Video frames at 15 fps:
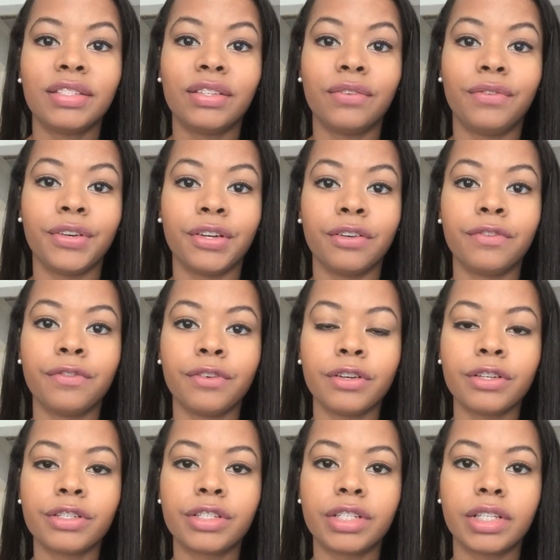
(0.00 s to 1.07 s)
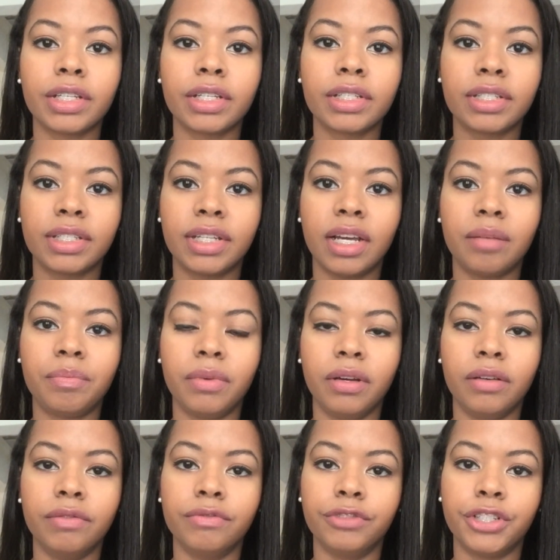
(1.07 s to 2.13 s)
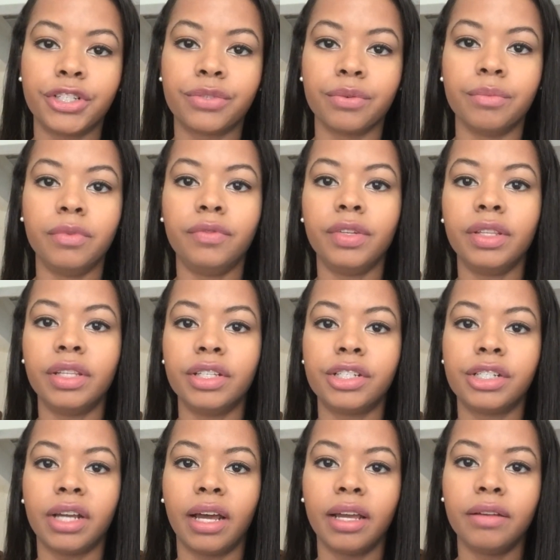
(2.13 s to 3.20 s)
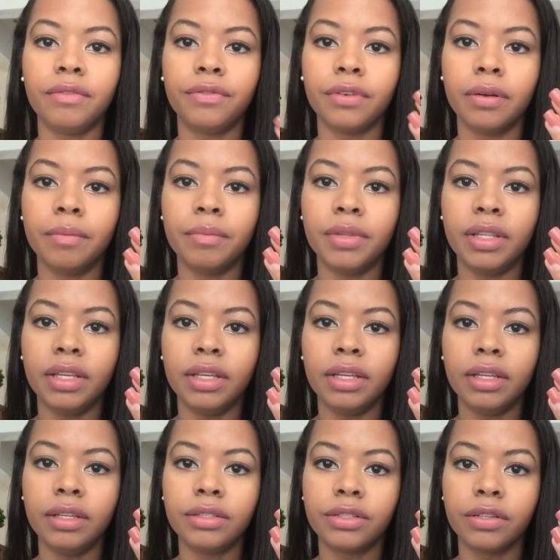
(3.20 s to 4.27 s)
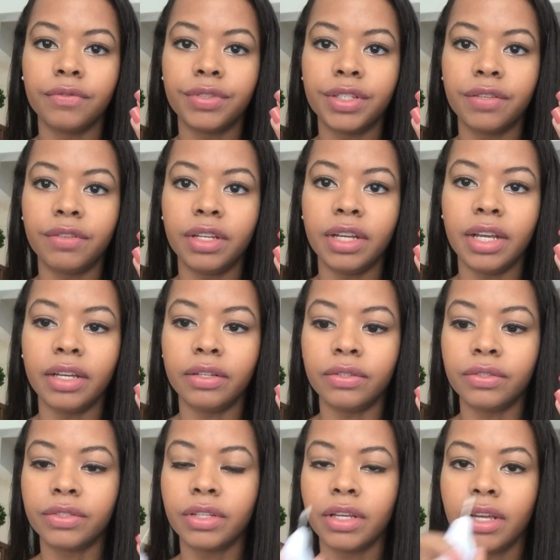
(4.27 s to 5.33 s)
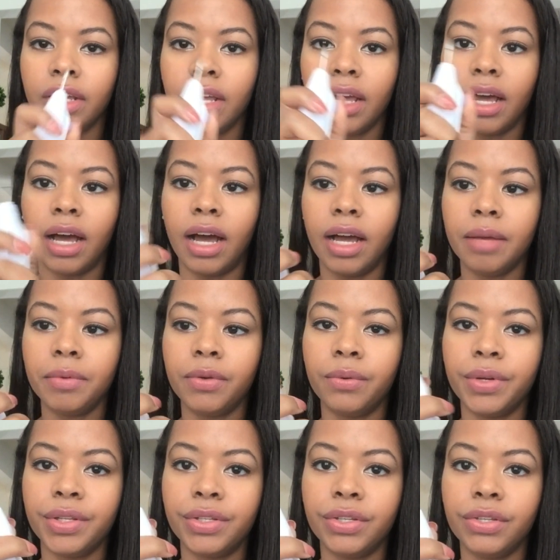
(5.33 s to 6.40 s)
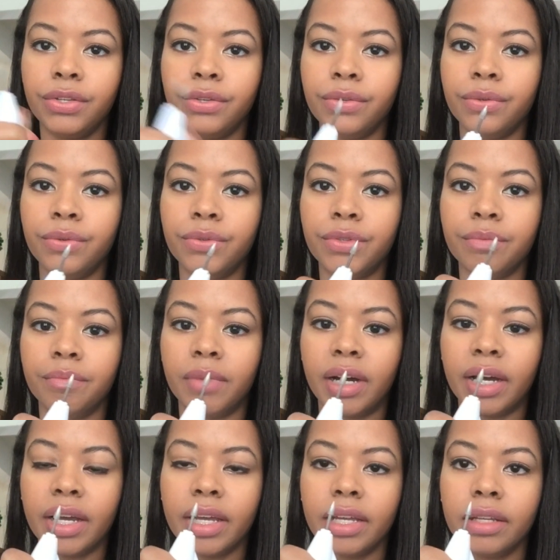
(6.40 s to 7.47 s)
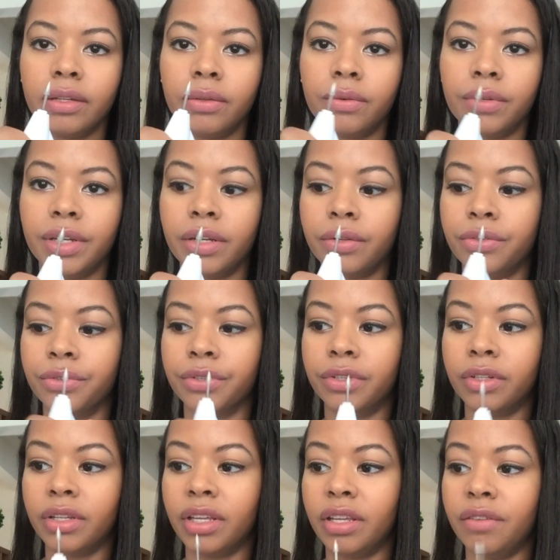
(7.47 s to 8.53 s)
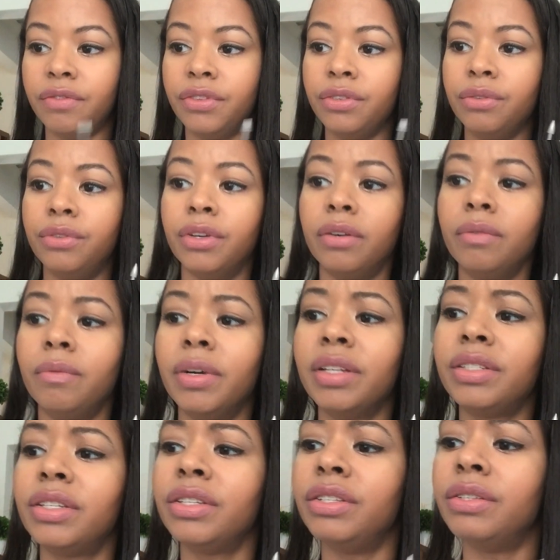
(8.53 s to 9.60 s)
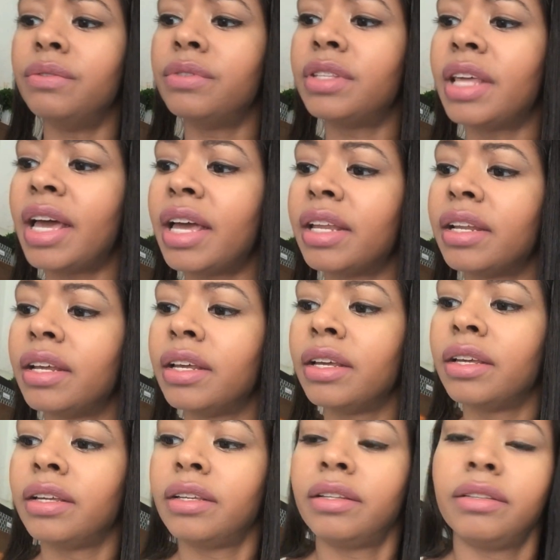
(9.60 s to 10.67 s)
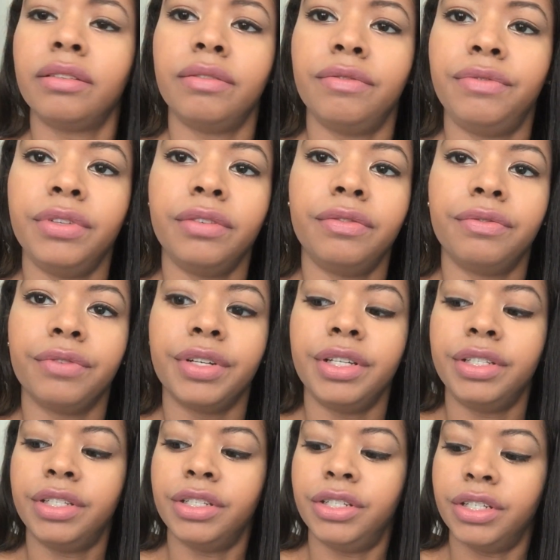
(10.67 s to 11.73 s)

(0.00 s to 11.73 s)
So for your first step of just removing the shine from the surface of the nails, I'm going to use my little nail drill. If you don't want to use that, feel free to